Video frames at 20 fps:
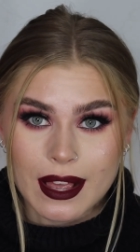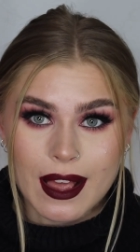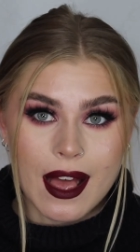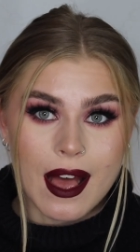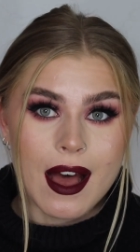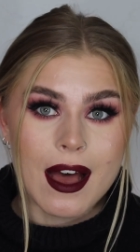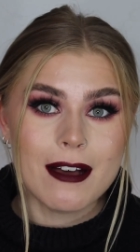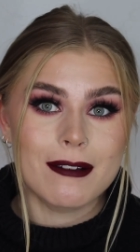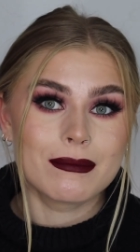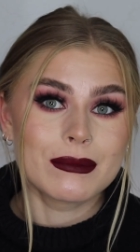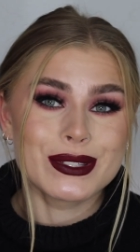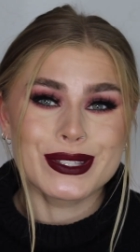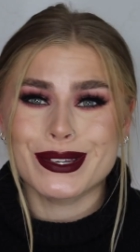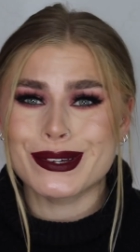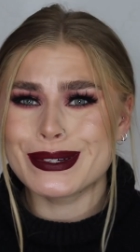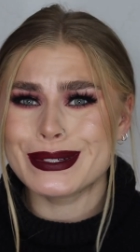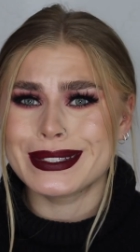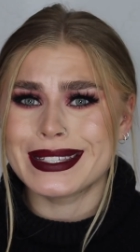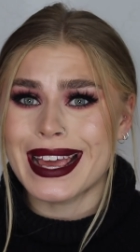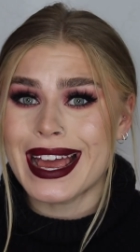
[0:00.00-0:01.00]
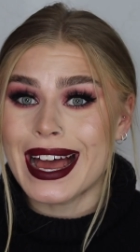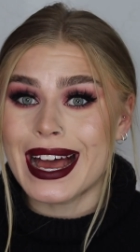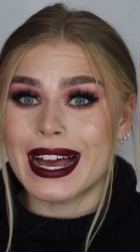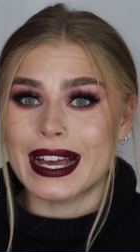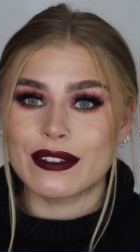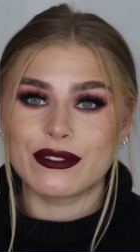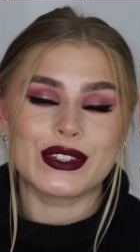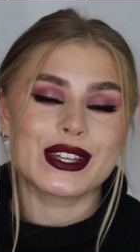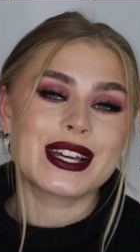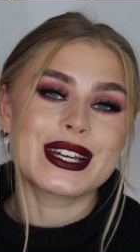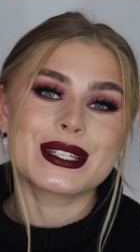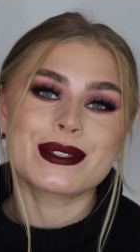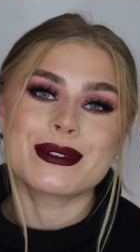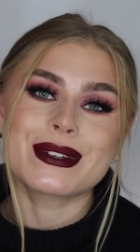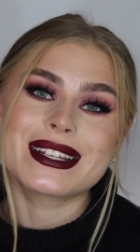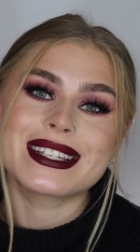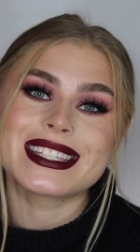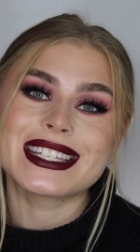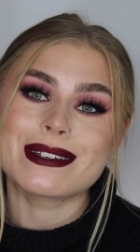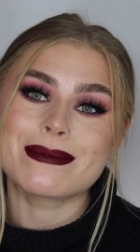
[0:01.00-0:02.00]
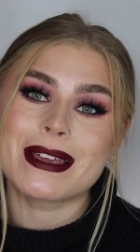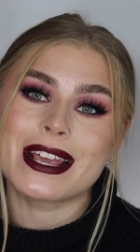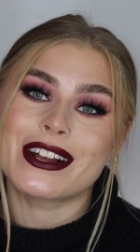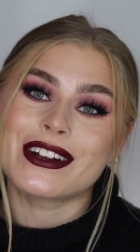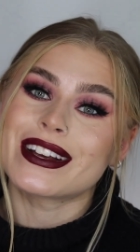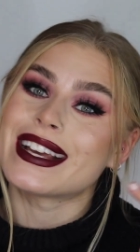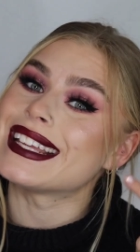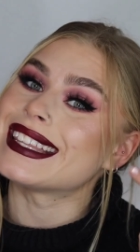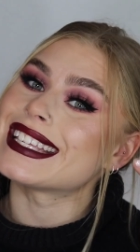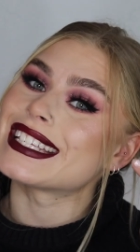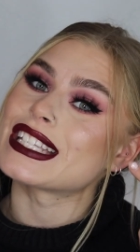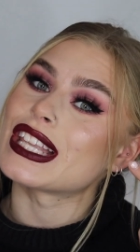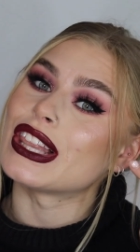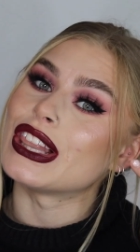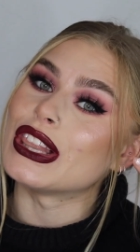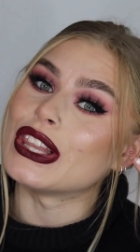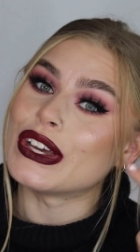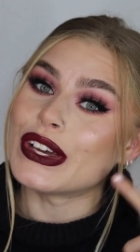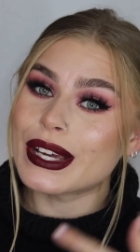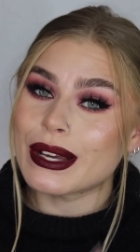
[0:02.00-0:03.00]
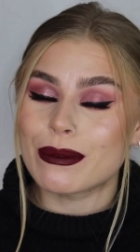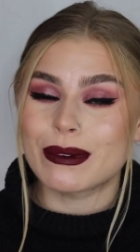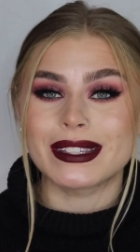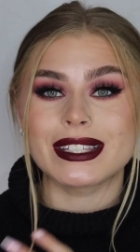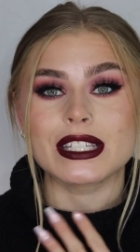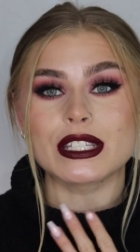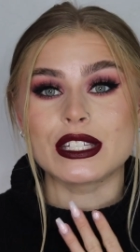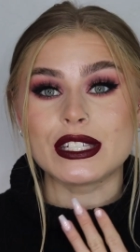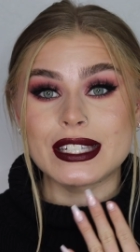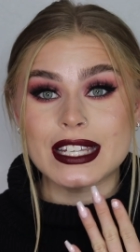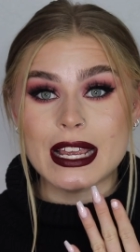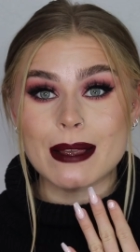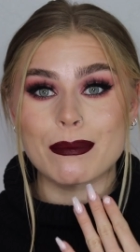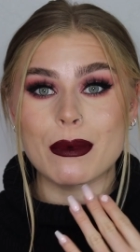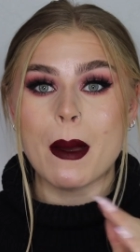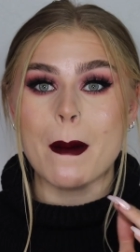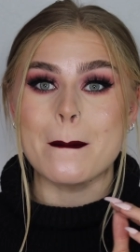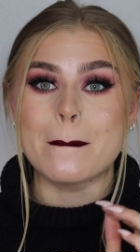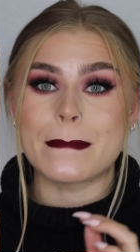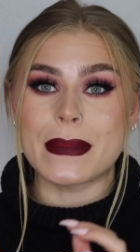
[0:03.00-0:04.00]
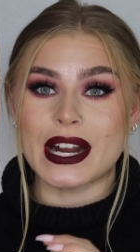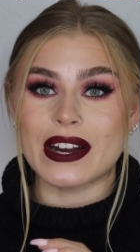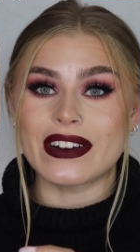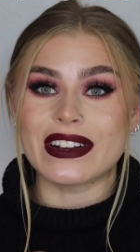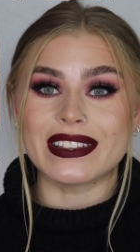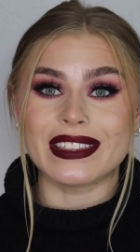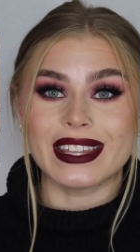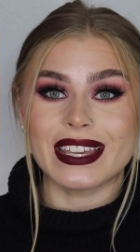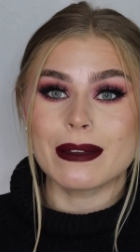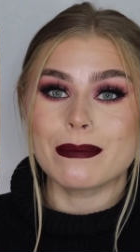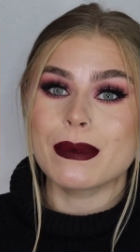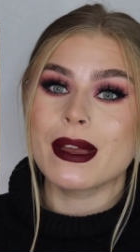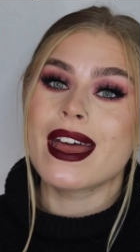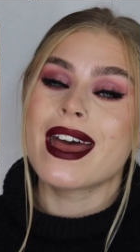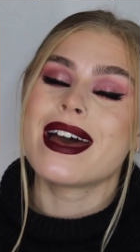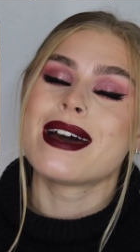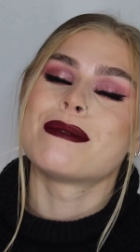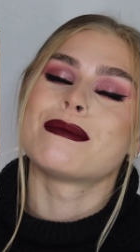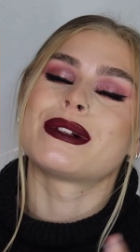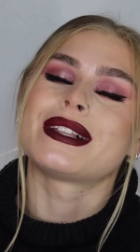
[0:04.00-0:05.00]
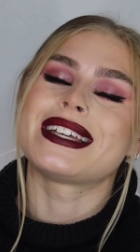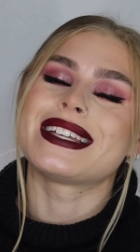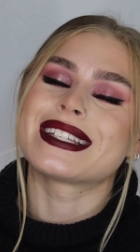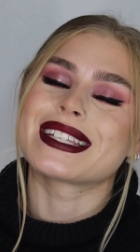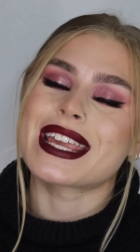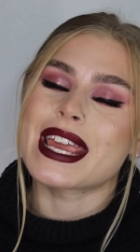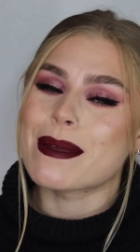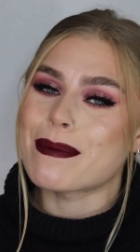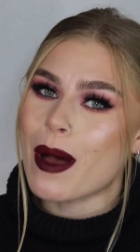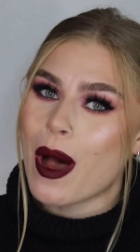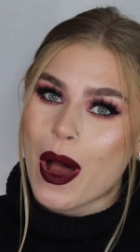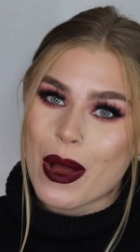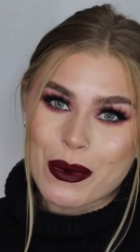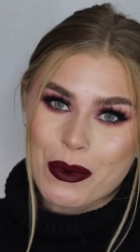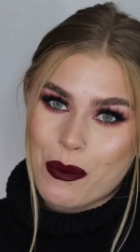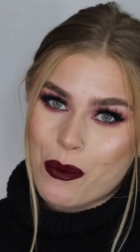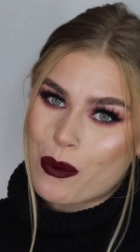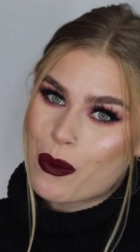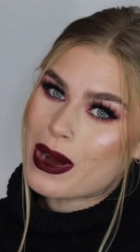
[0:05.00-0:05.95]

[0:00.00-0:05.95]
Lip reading: So yeah, if you guys want to see me create this look with this deep berry lip, please keep on